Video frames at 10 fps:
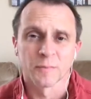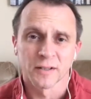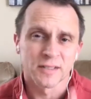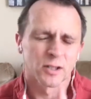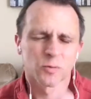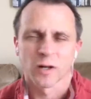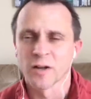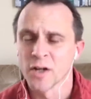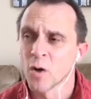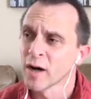because here's what
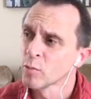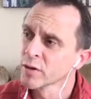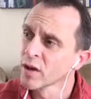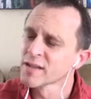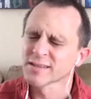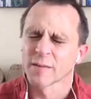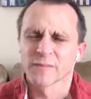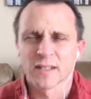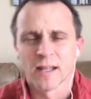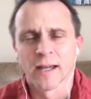I know, and I realized
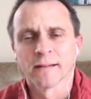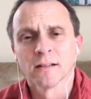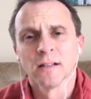something today